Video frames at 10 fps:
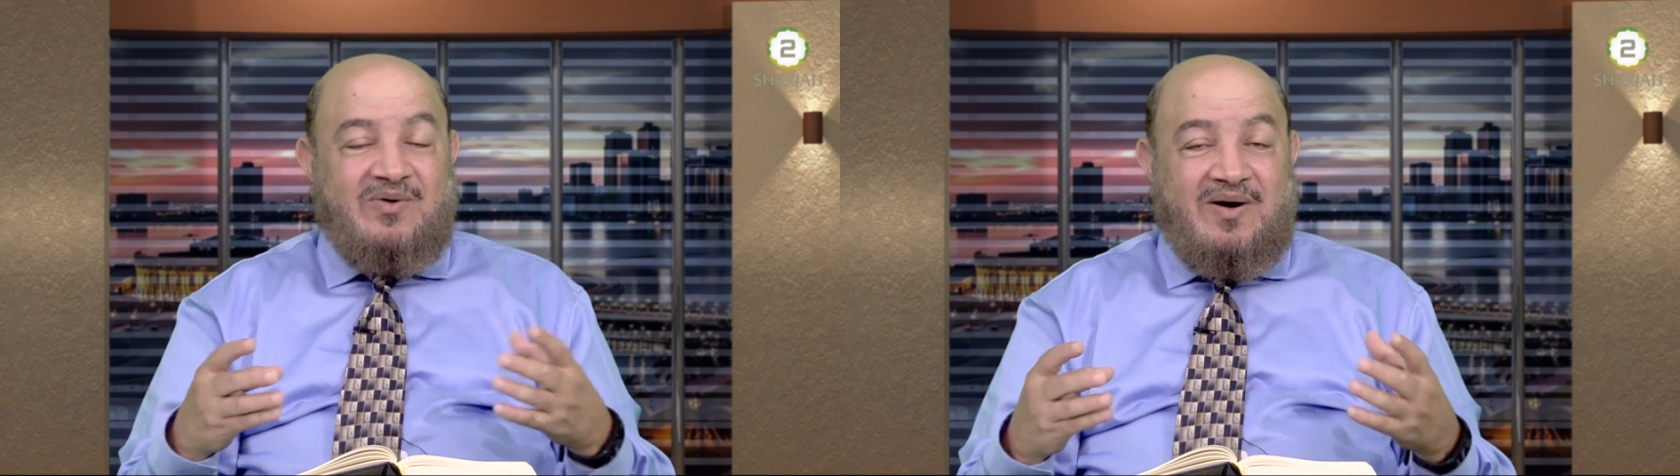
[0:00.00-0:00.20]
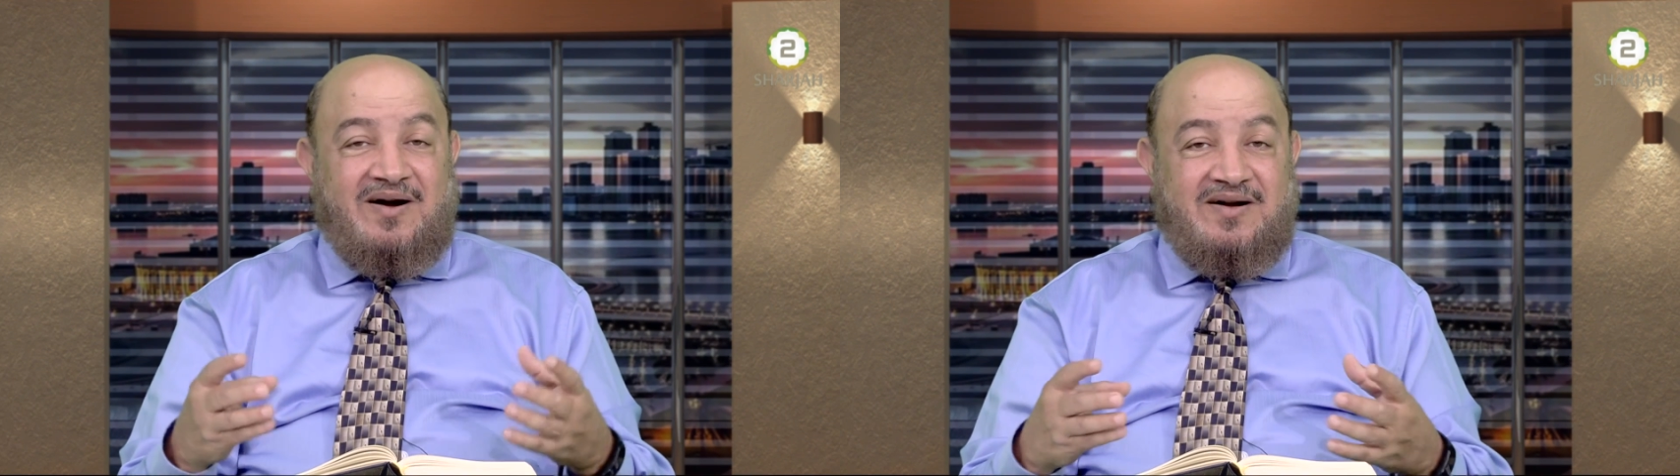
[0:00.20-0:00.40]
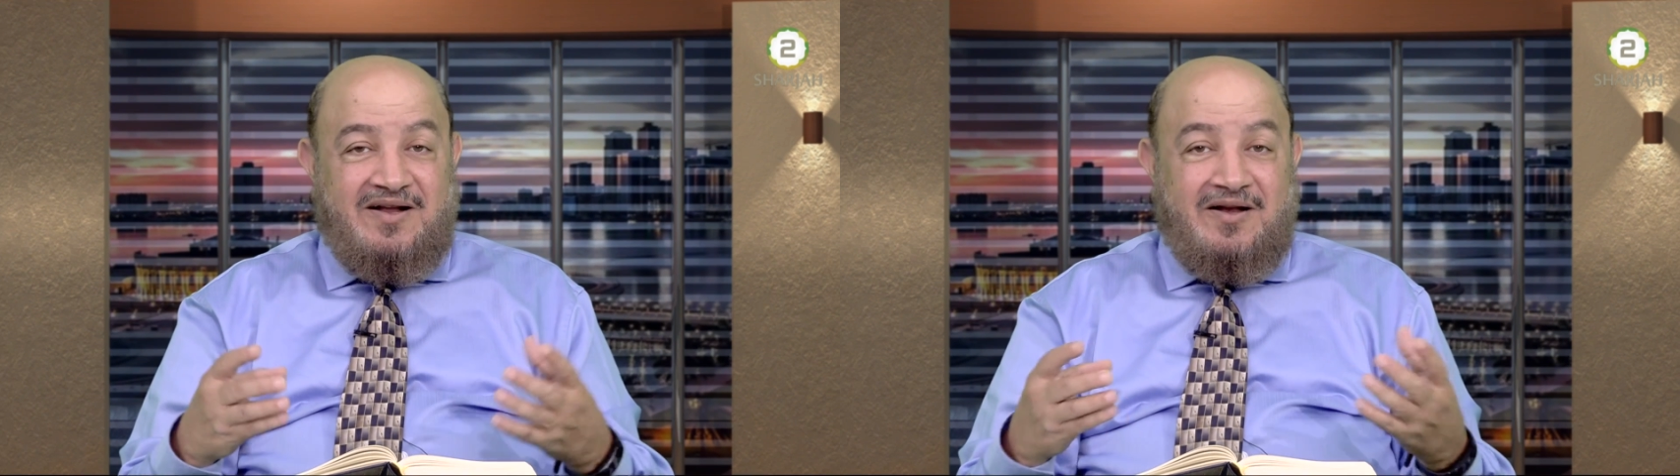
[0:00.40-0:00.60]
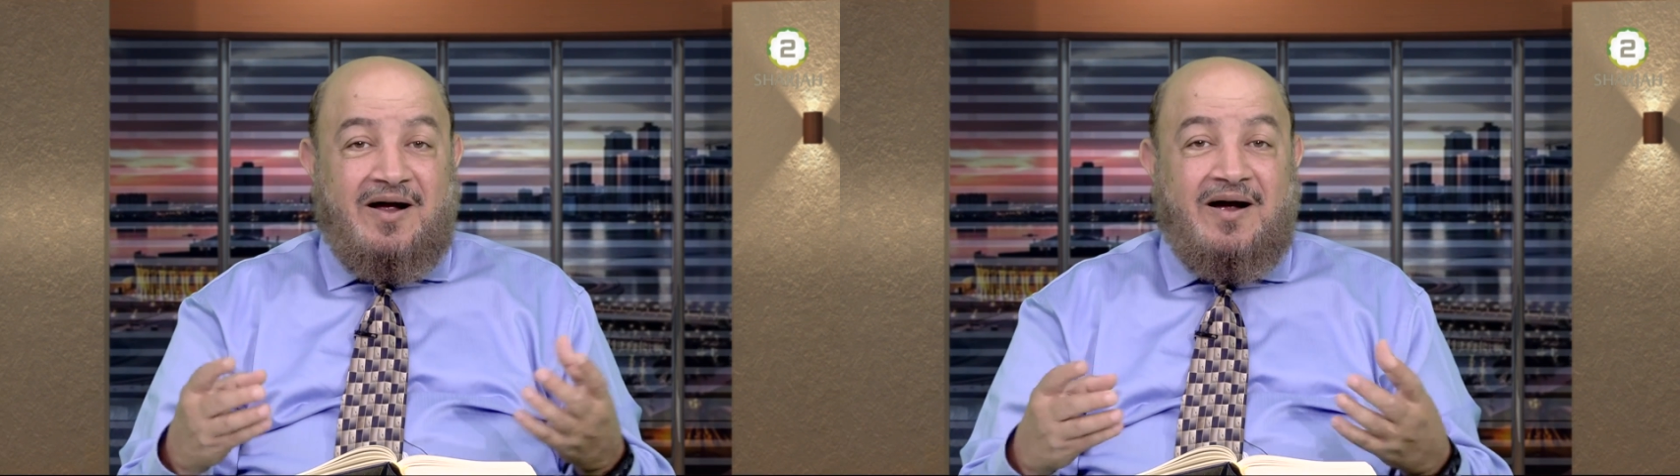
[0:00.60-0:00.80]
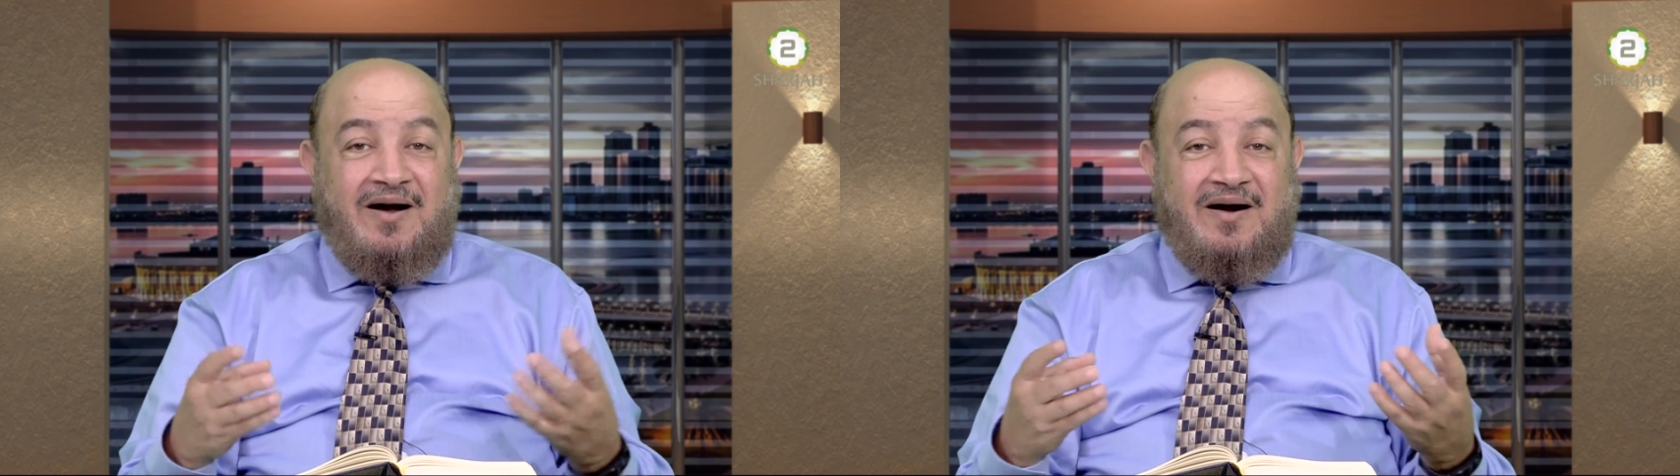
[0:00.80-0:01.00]
you are
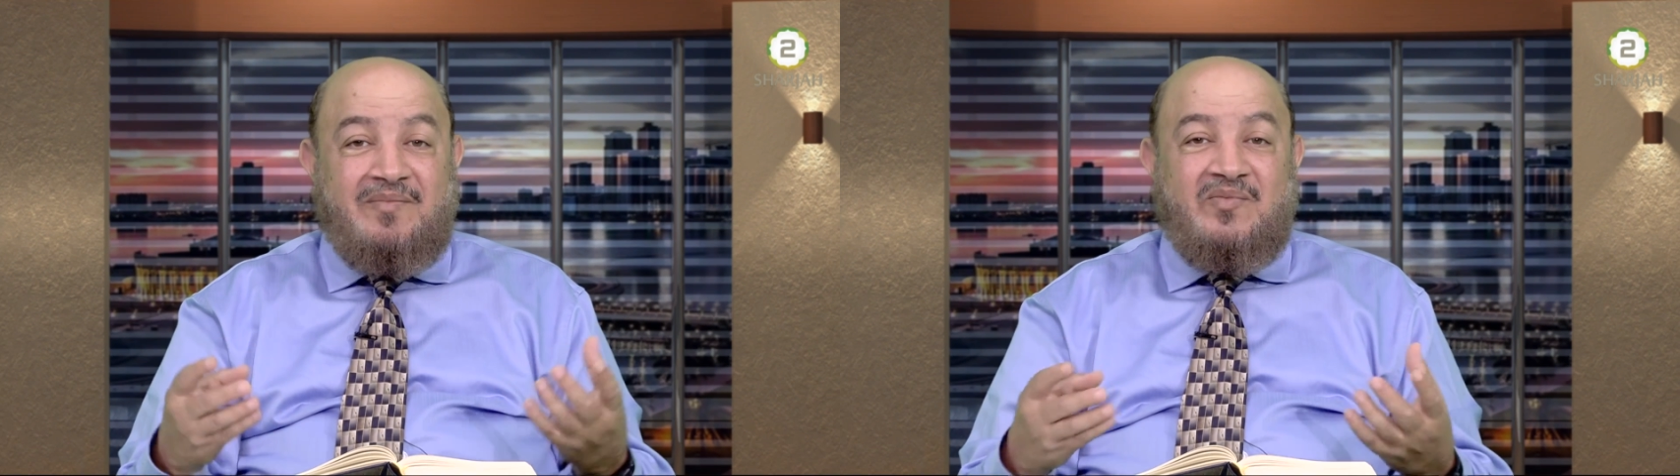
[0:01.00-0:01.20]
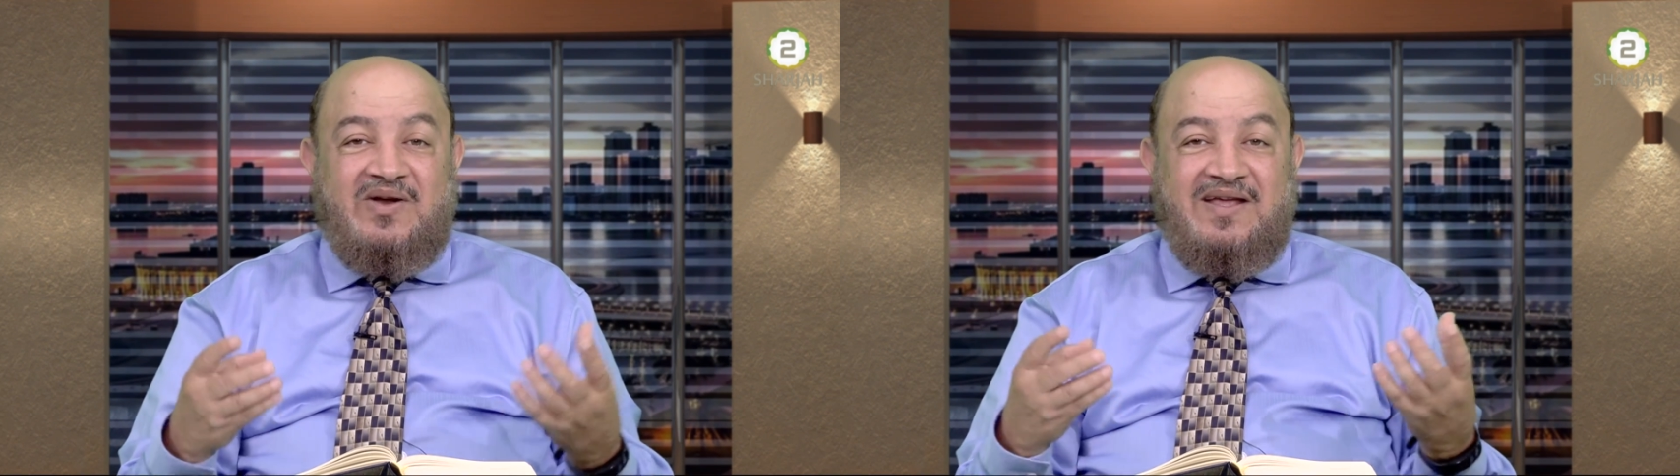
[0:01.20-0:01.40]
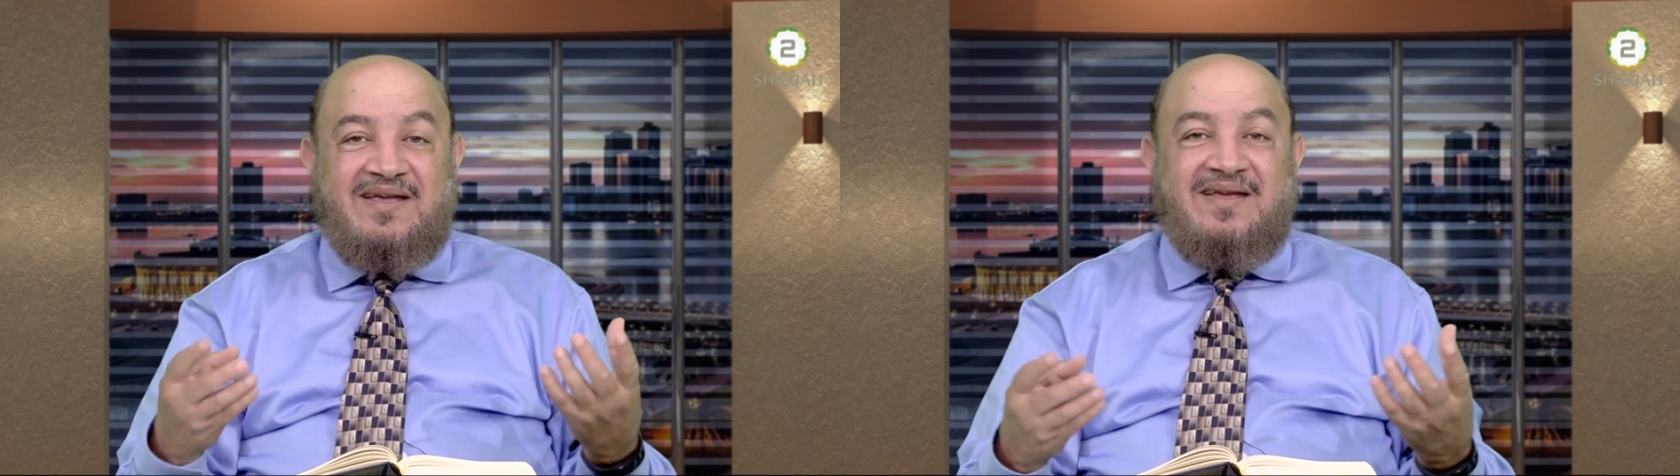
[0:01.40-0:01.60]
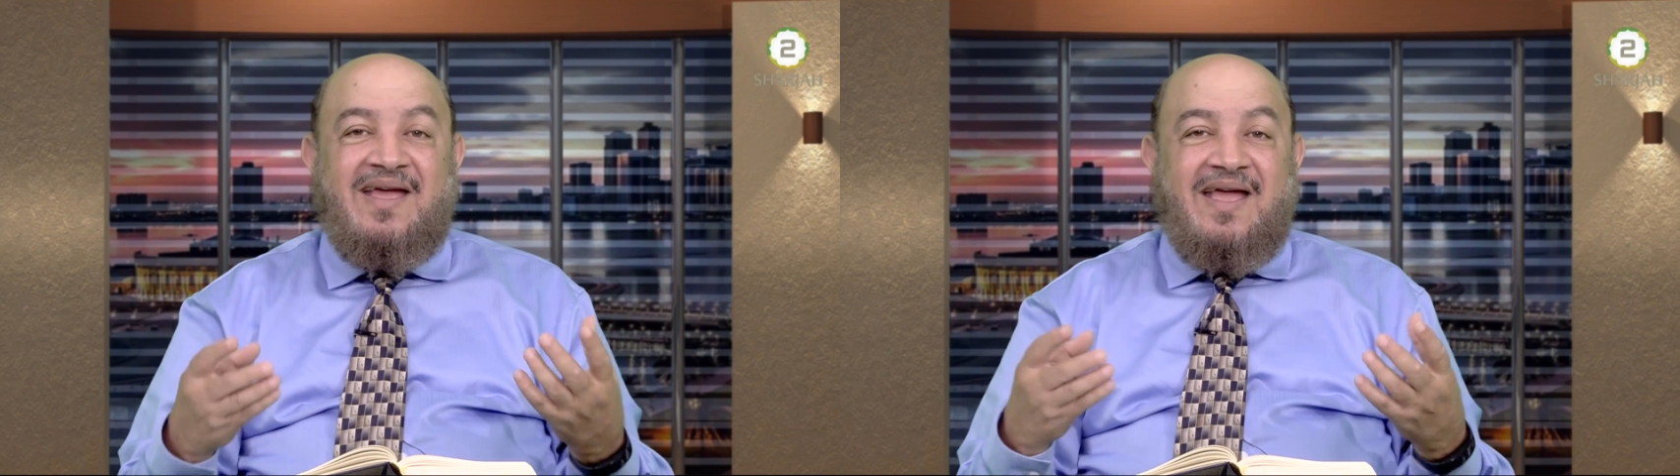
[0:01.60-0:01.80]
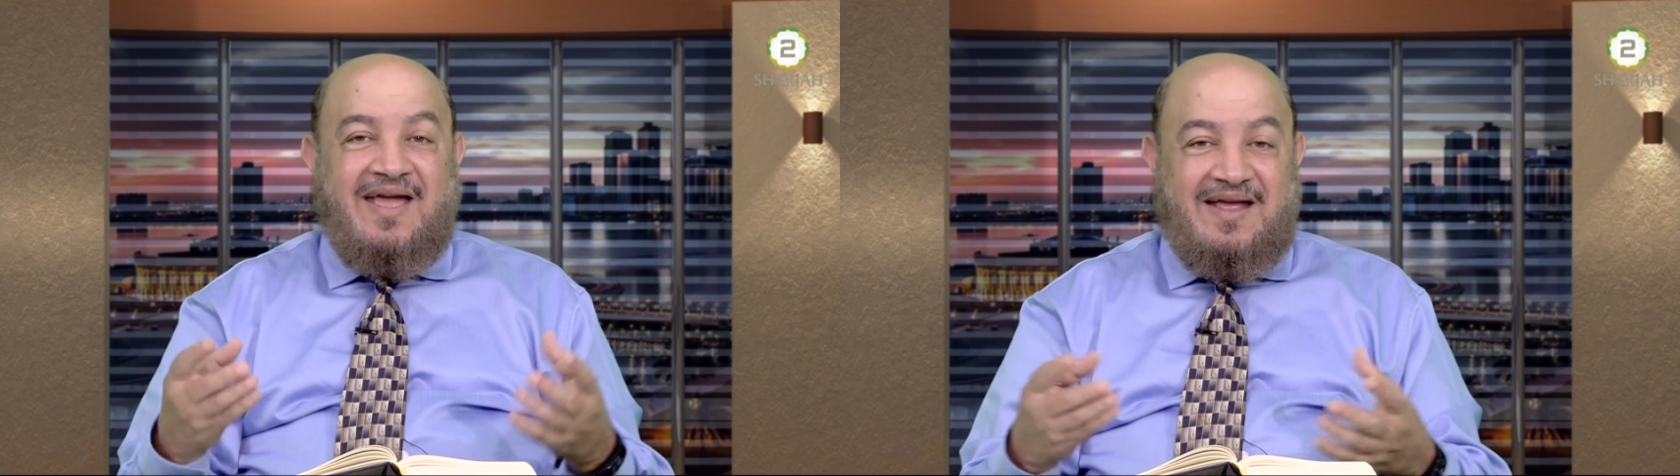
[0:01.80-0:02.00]
in harmony